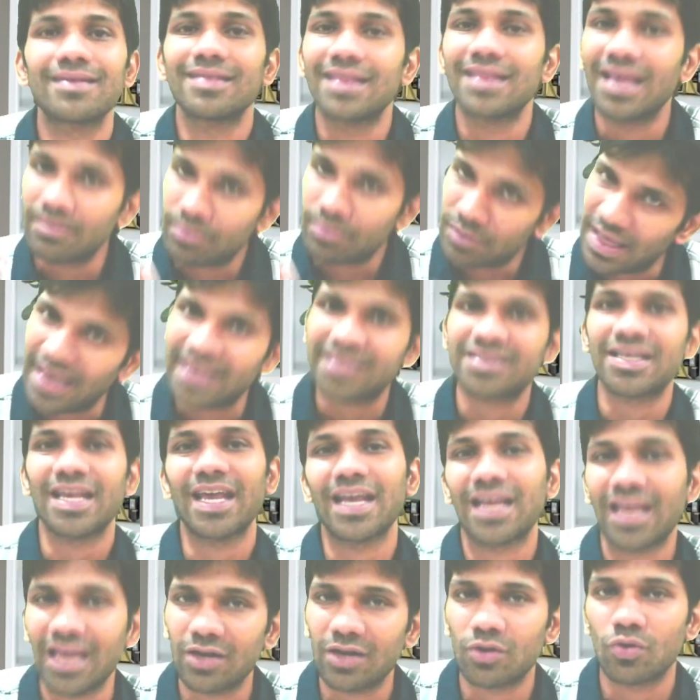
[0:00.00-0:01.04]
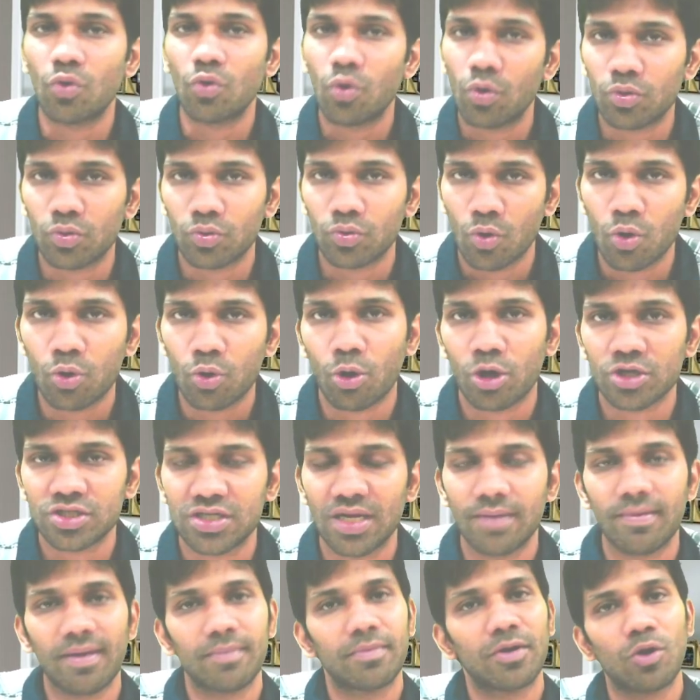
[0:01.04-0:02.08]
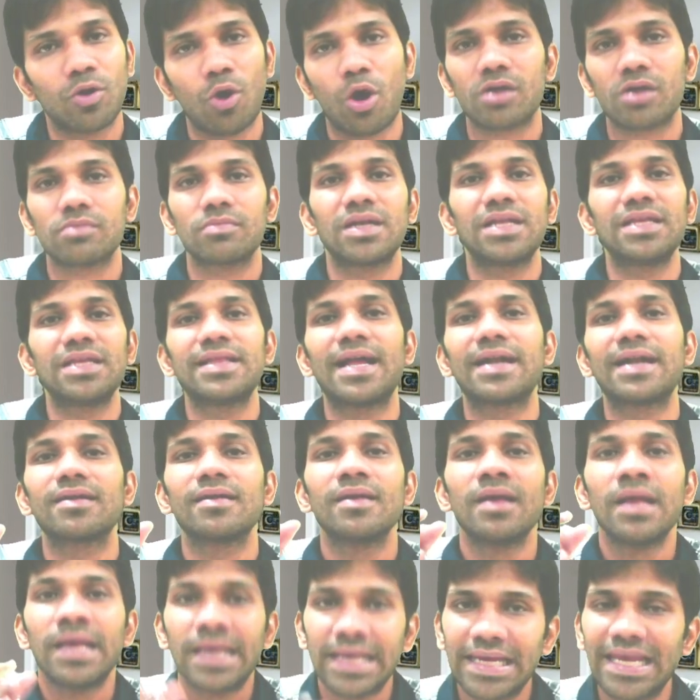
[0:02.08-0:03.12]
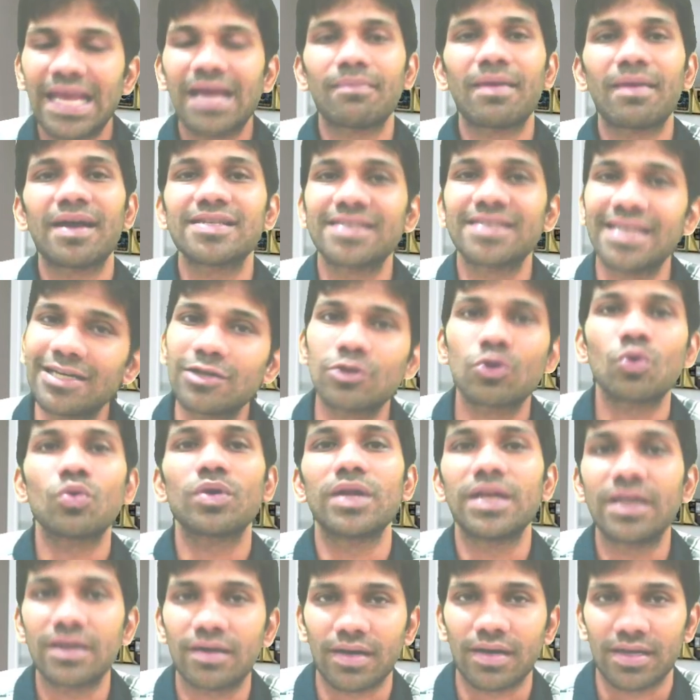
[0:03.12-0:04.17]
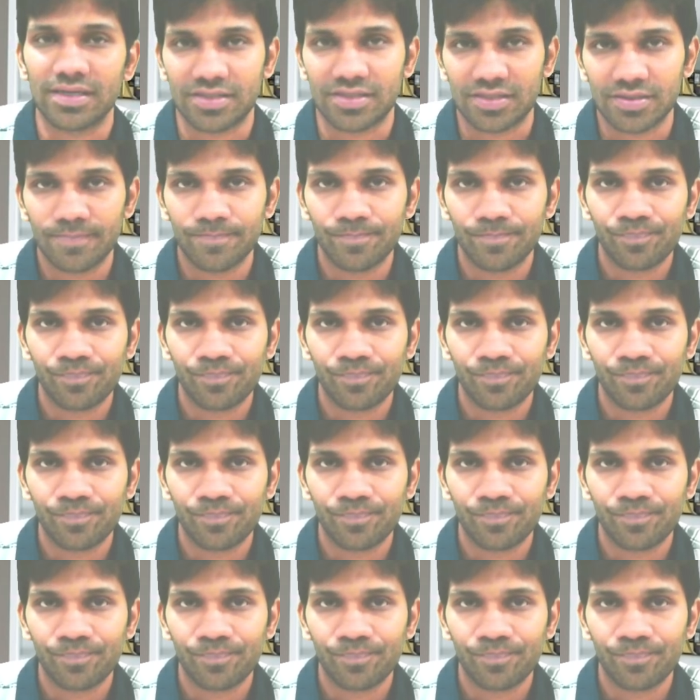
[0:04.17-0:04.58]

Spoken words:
they say no cost EMI, but normally that EMIs include interest.